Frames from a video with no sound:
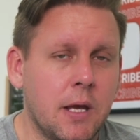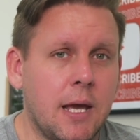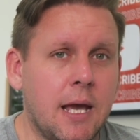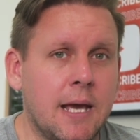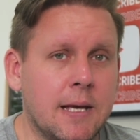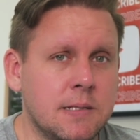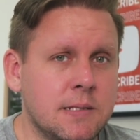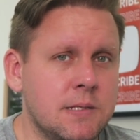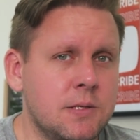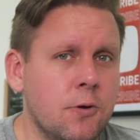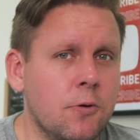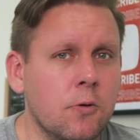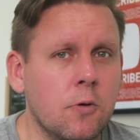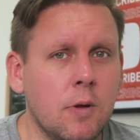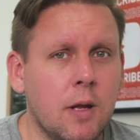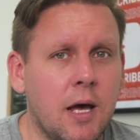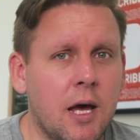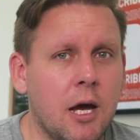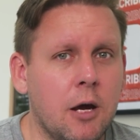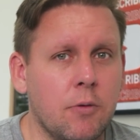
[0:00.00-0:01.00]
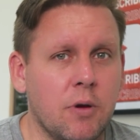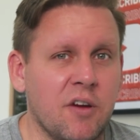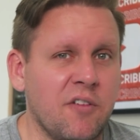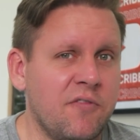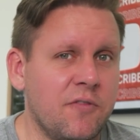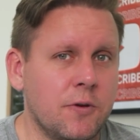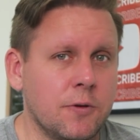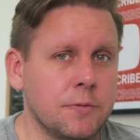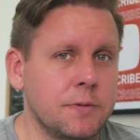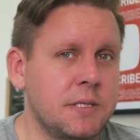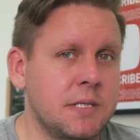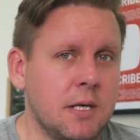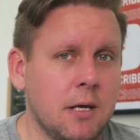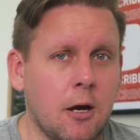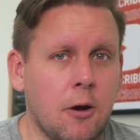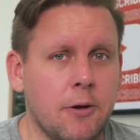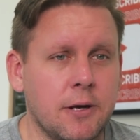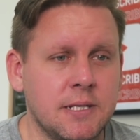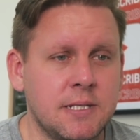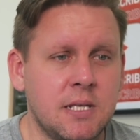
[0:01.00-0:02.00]
external RF to
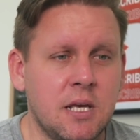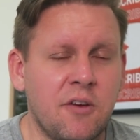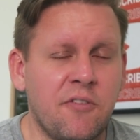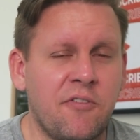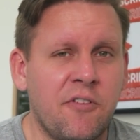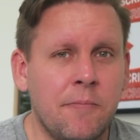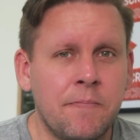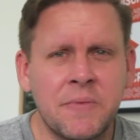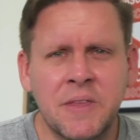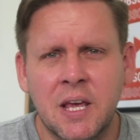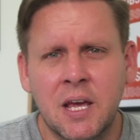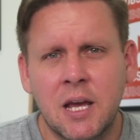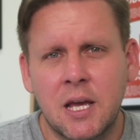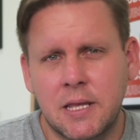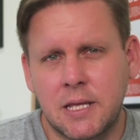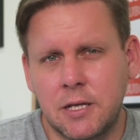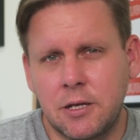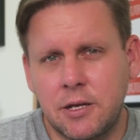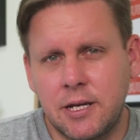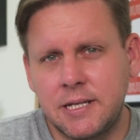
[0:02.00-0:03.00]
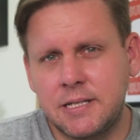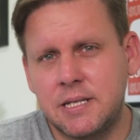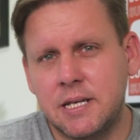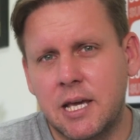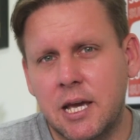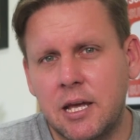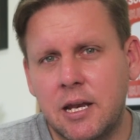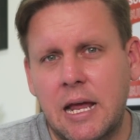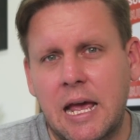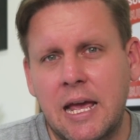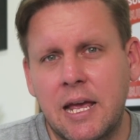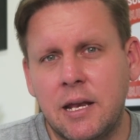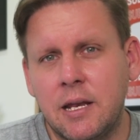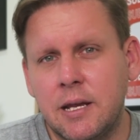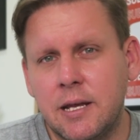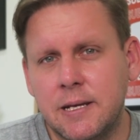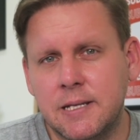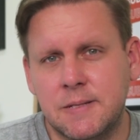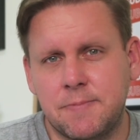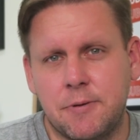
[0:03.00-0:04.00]
CRSF, then you need to get an
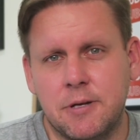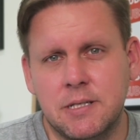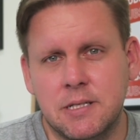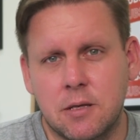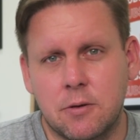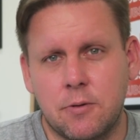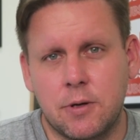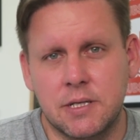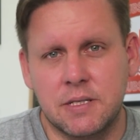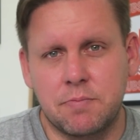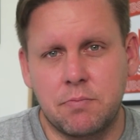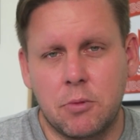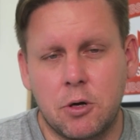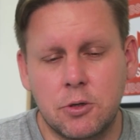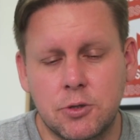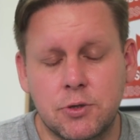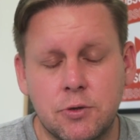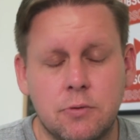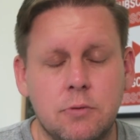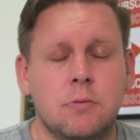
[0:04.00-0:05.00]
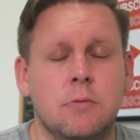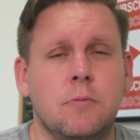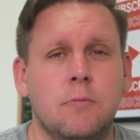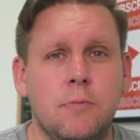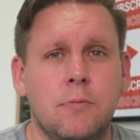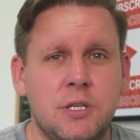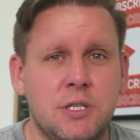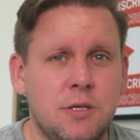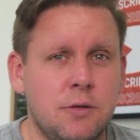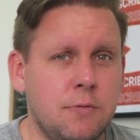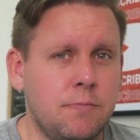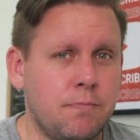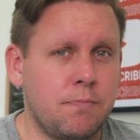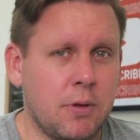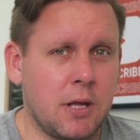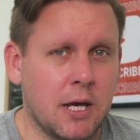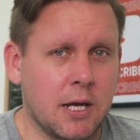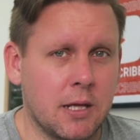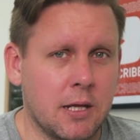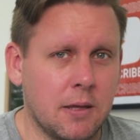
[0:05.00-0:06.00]
ExpressLRS module, which you
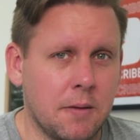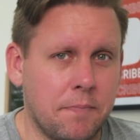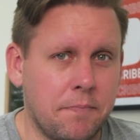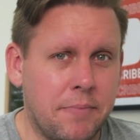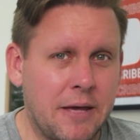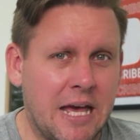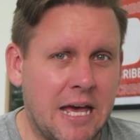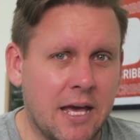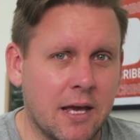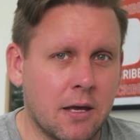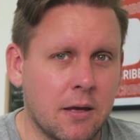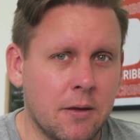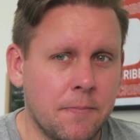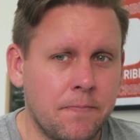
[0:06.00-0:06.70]
plug in the back.